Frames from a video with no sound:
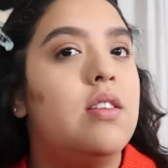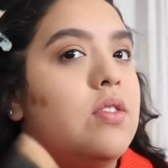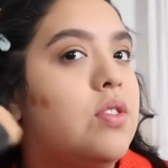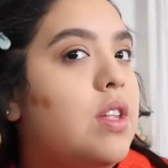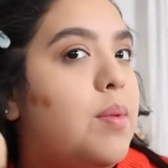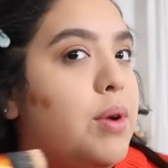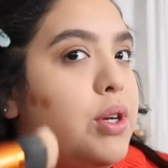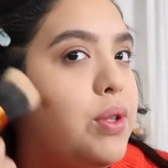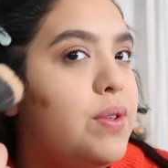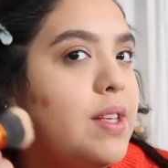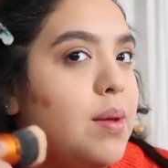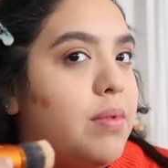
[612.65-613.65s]
So then I'm going to do
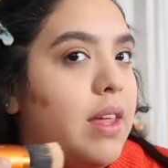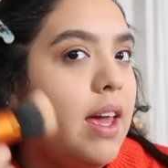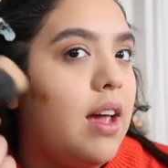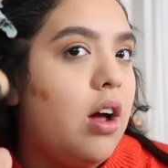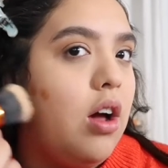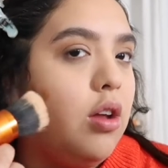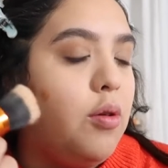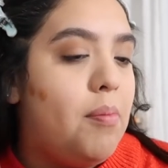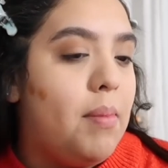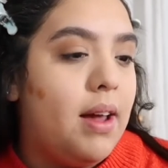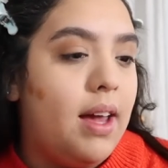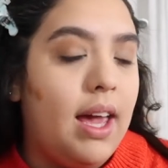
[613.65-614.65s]
the same thing on
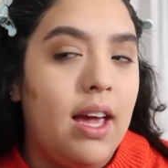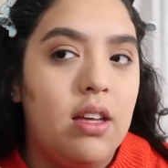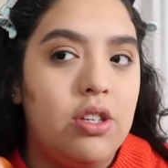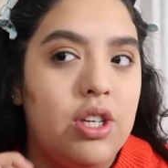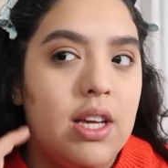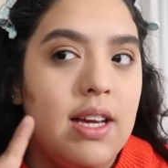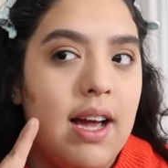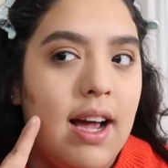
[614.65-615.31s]
my cheek.